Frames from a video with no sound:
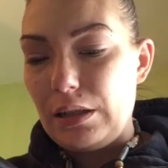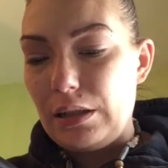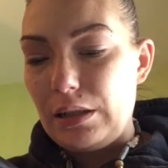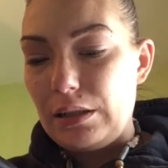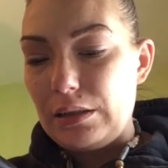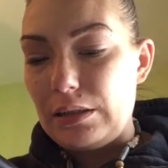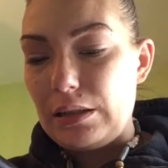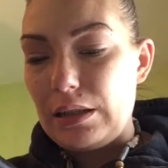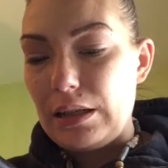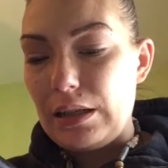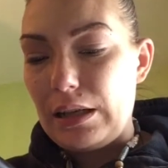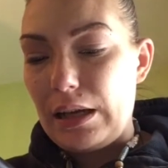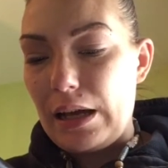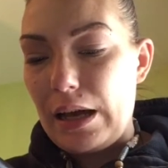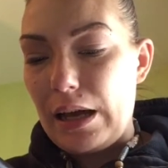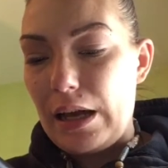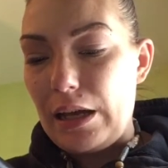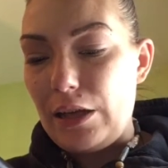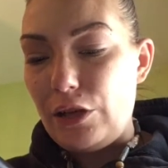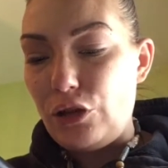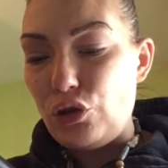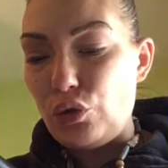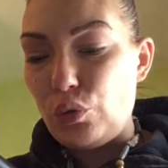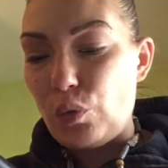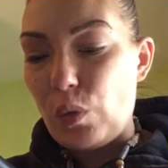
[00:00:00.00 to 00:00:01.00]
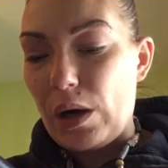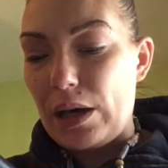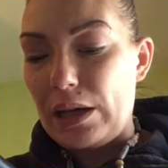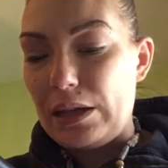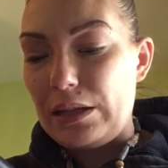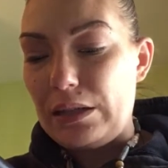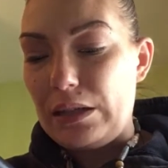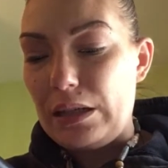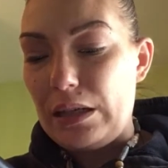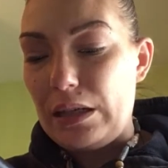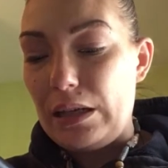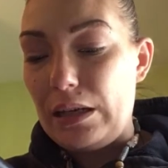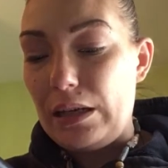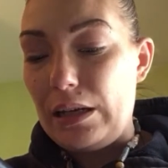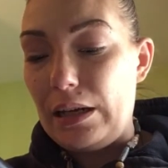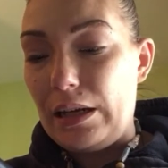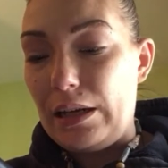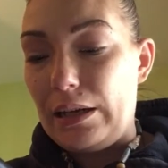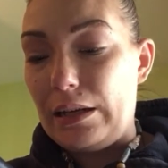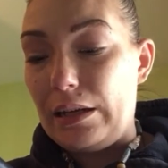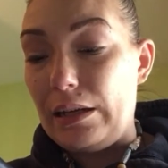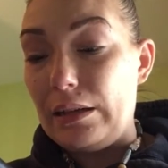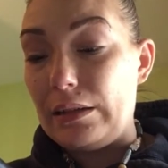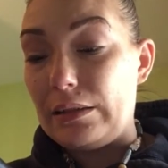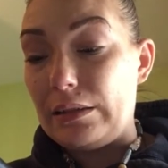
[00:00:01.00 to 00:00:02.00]
it's like HYD,
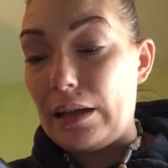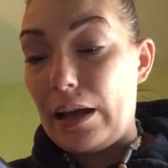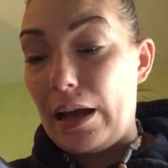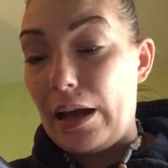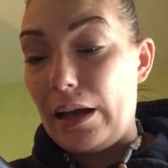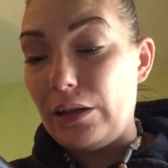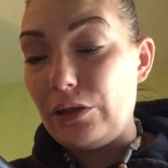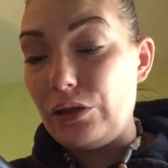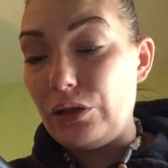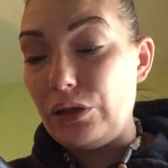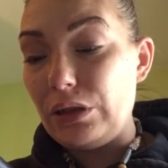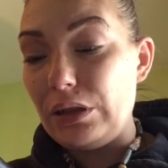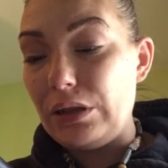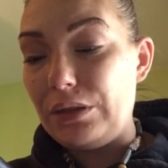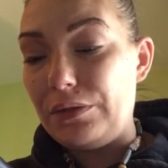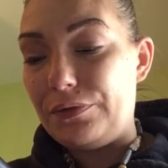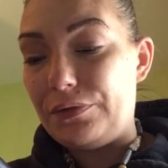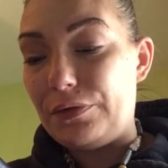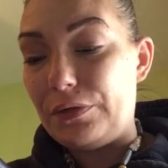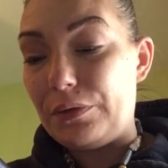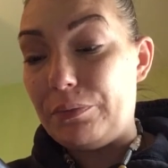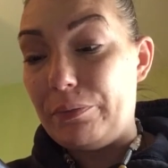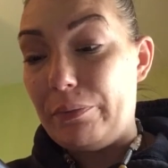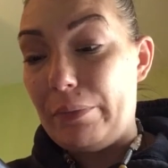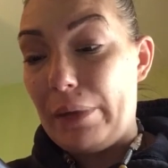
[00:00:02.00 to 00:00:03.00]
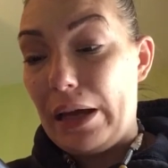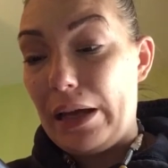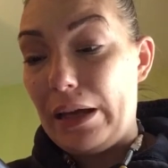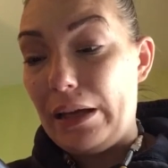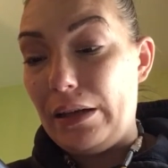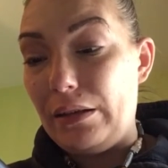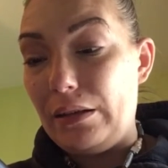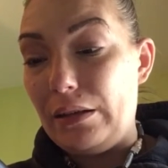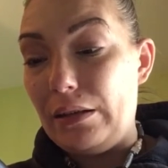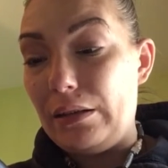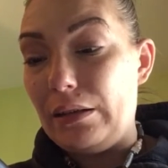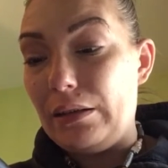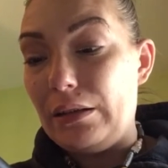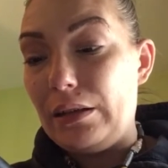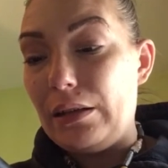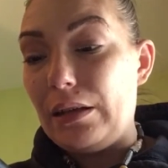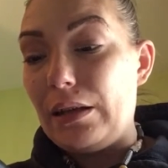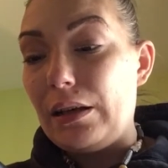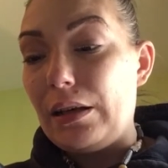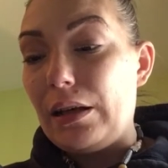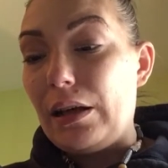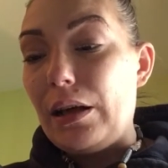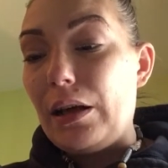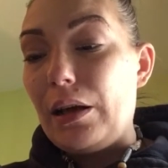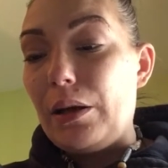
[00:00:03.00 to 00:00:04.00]
and it's actually for men,
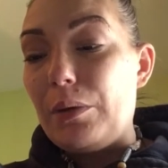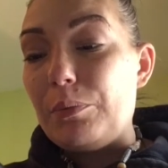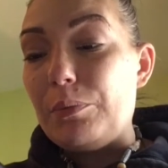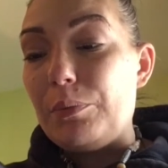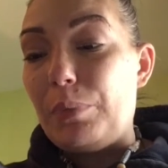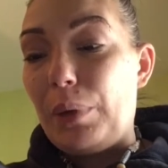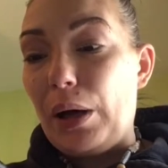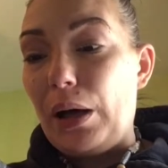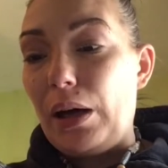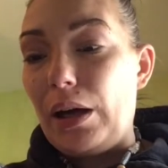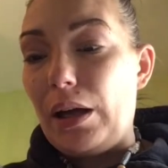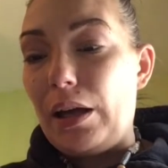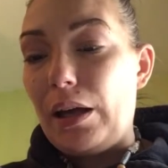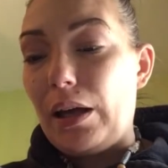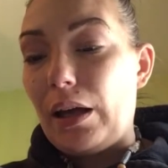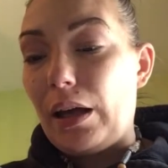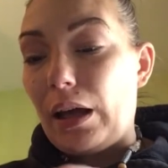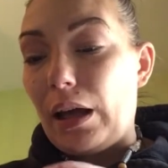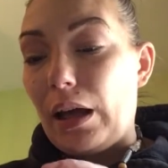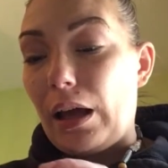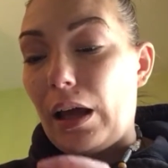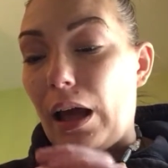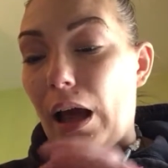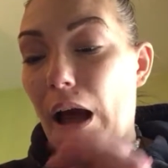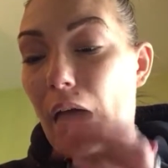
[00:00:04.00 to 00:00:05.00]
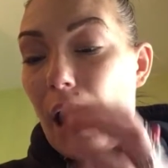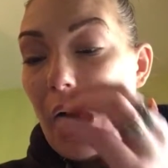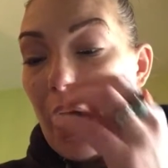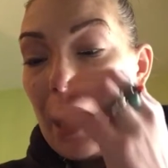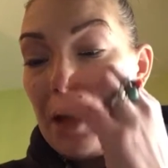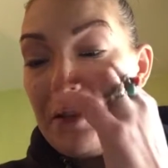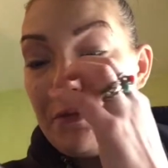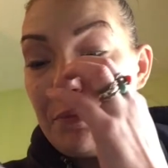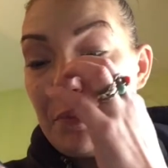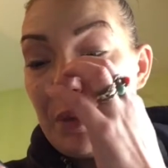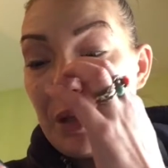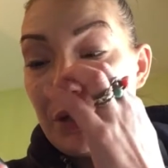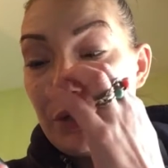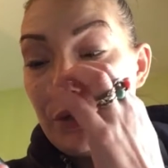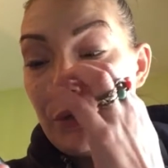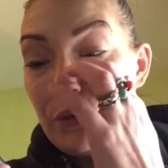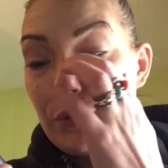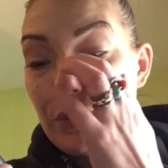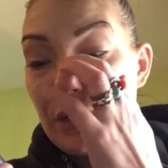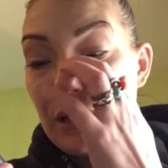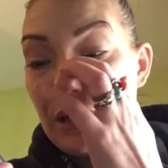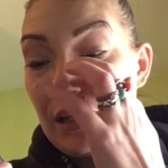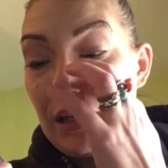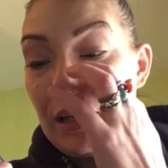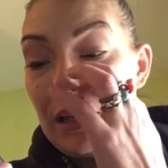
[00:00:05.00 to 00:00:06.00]
but I've been
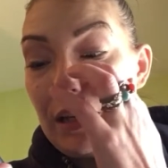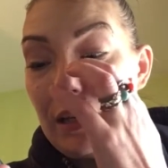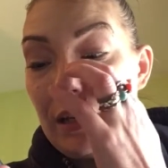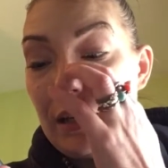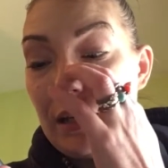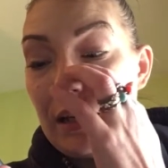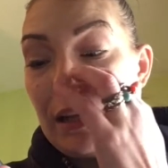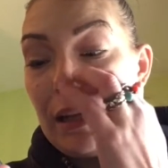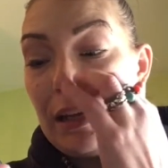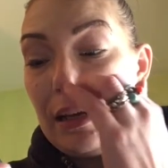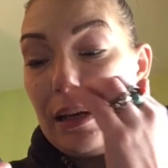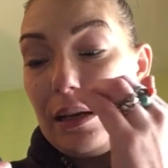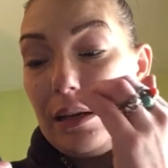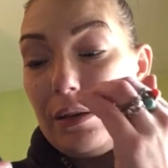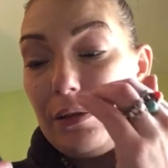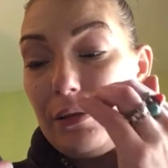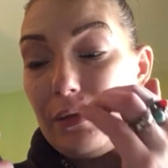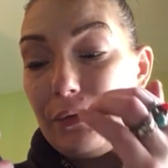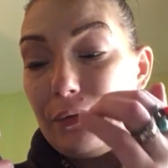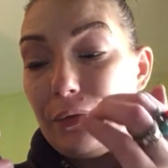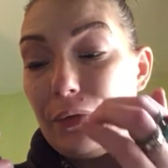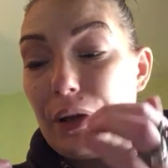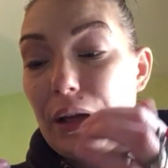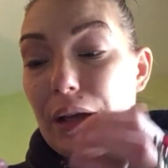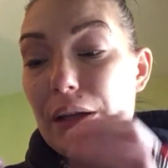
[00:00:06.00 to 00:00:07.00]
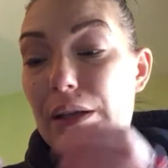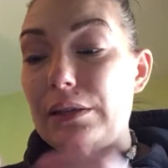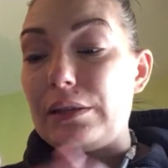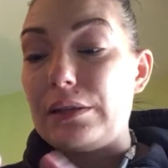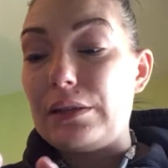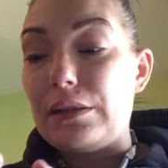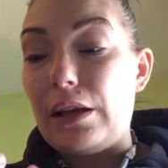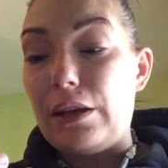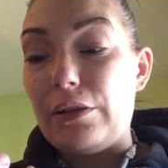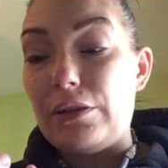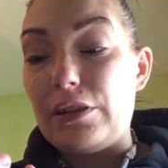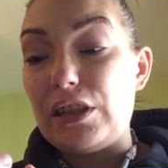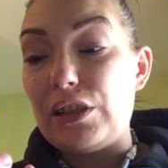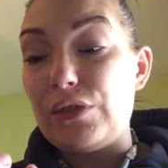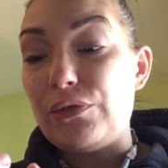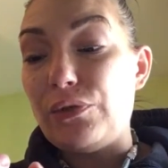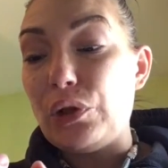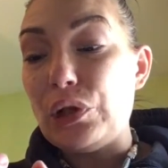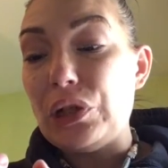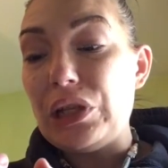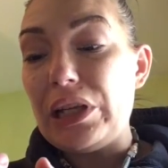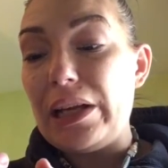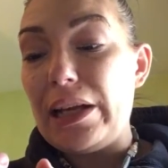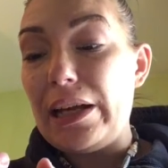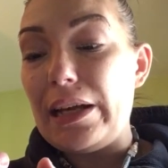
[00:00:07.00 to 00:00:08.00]
using it, and it
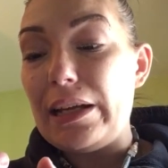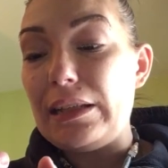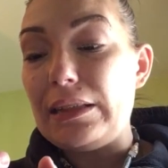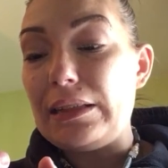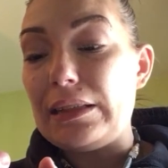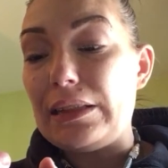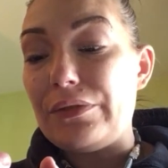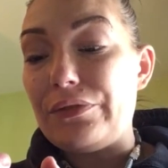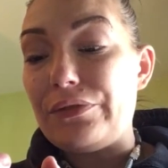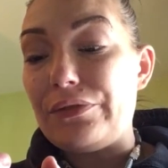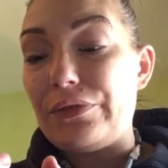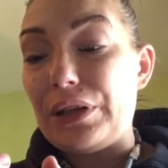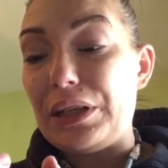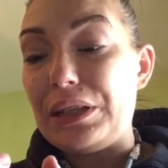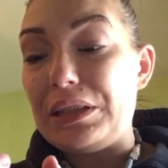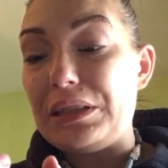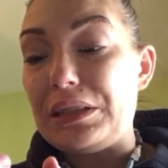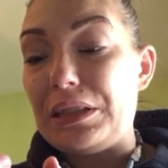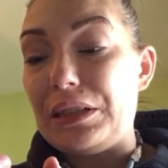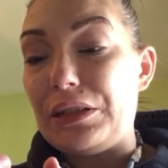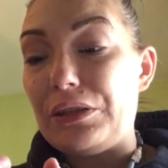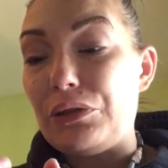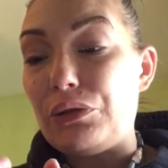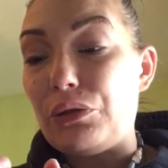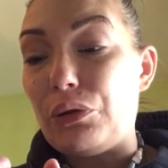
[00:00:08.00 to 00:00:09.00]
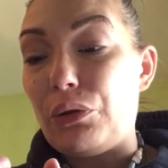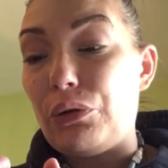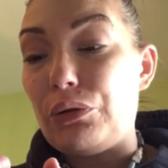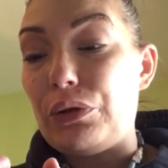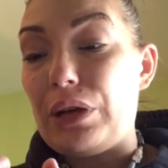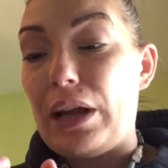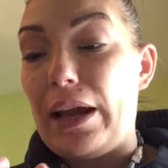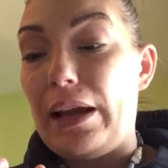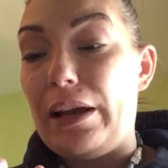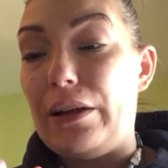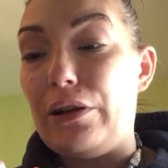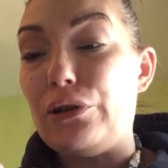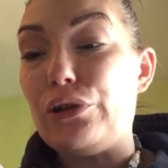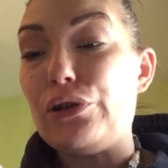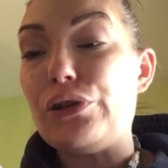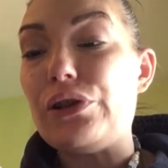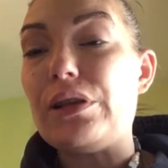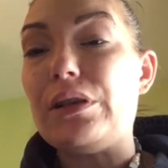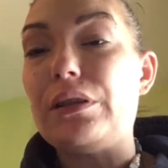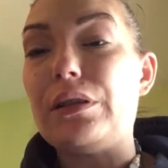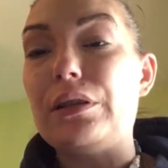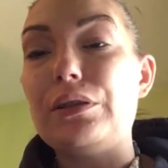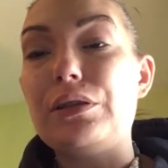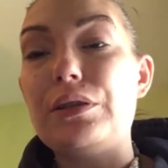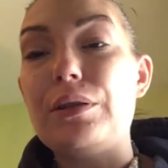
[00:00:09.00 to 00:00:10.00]
exfoliates and fights ingrown hairs,
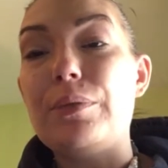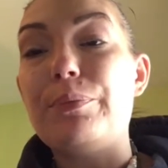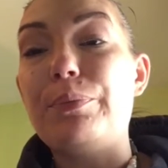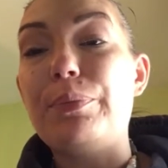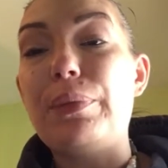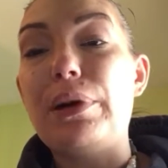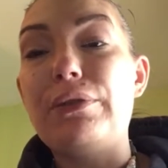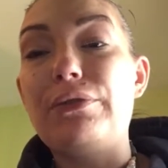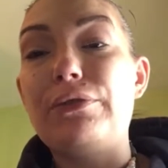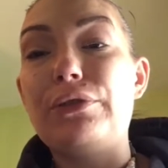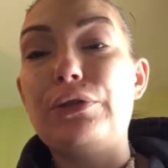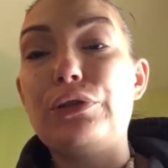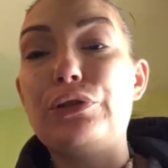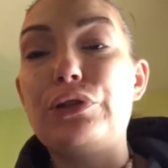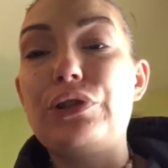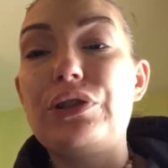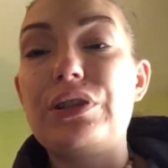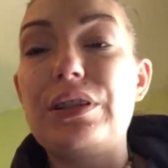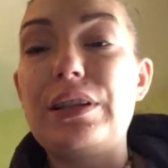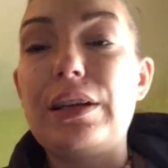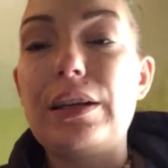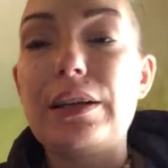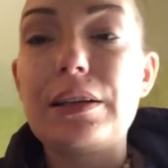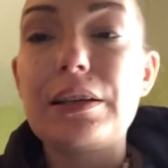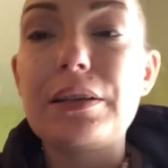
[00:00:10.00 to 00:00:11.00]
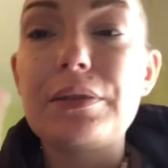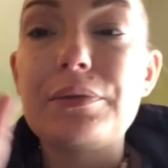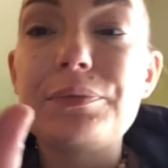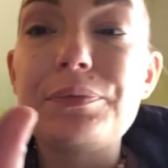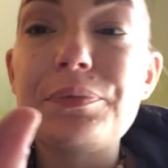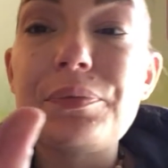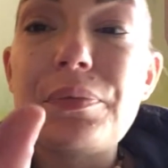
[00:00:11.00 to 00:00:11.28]
and it's a buffer stick.